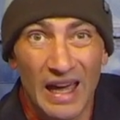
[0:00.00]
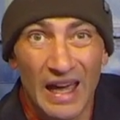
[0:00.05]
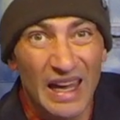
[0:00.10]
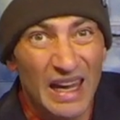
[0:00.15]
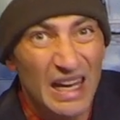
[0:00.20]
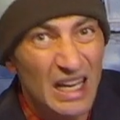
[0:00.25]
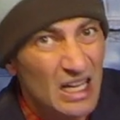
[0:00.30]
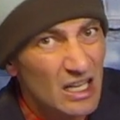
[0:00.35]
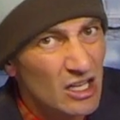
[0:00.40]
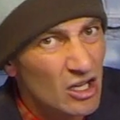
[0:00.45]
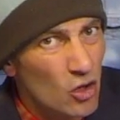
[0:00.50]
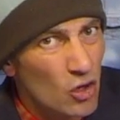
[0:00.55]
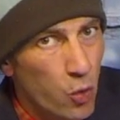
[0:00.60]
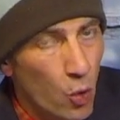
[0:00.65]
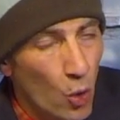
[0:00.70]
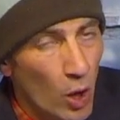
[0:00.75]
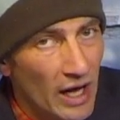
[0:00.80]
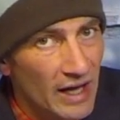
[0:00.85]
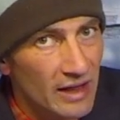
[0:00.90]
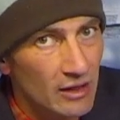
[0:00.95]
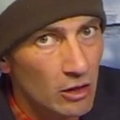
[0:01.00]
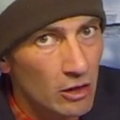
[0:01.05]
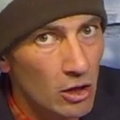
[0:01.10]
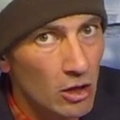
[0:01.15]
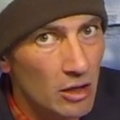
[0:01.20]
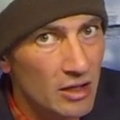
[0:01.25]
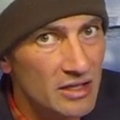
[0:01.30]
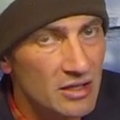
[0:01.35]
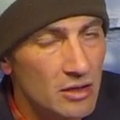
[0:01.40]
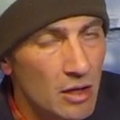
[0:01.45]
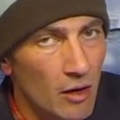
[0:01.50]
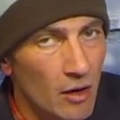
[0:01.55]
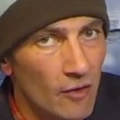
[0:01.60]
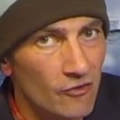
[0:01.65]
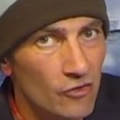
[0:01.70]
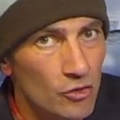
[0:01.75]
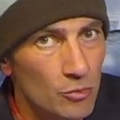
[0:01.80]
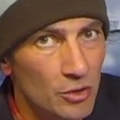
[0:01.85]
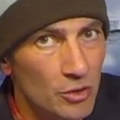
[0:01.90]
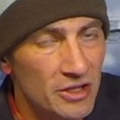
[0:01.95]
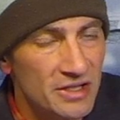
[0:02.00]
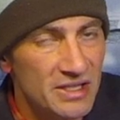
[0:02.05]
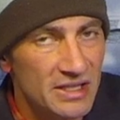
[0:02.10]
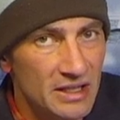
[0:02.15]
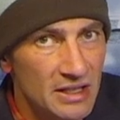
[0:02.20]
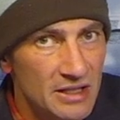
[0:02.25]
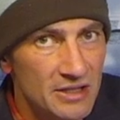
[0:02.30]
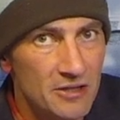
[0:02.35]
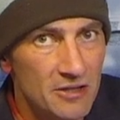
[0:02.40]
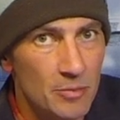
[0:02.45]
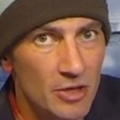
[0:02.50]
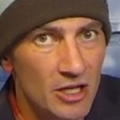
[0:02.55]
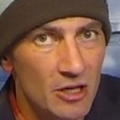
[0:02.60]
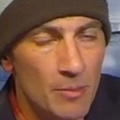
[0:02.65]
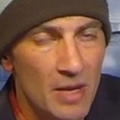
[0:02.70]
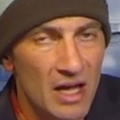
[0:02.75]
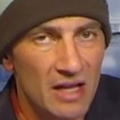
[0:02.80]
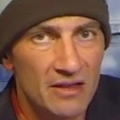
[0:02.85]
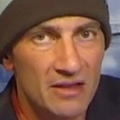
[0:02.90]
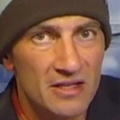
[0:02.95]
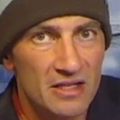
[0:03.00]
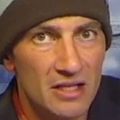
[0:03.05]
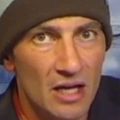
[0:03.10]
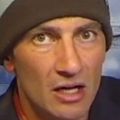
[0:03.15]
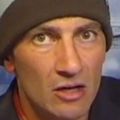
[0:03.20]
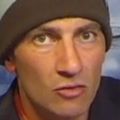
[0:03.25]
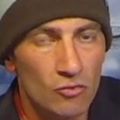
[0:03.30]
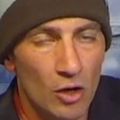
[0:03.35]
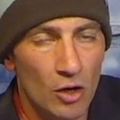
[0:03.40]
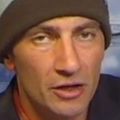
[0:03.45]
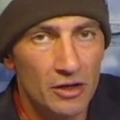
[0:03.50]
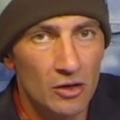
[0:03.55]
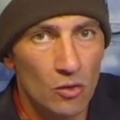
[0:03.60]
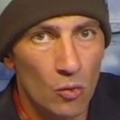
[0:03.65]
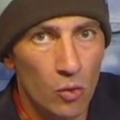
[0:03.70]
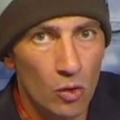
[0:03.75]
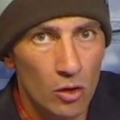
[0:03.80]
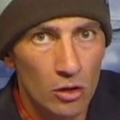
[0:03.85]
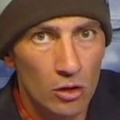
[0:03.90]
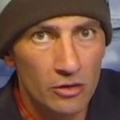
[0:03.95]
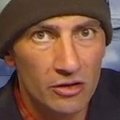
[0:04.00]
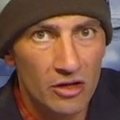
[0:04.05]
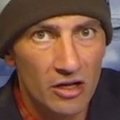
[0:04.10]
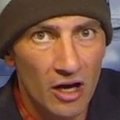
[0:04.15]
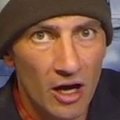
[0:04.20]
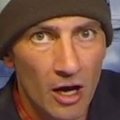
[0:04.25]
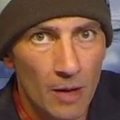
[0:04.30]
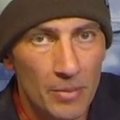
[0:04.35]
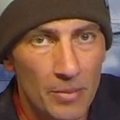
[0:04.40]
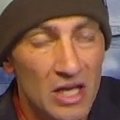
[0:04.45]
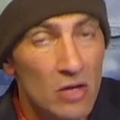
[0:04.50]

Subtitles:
He didn't quite look as comfortable as he needs to be to make the second run in a World Cup.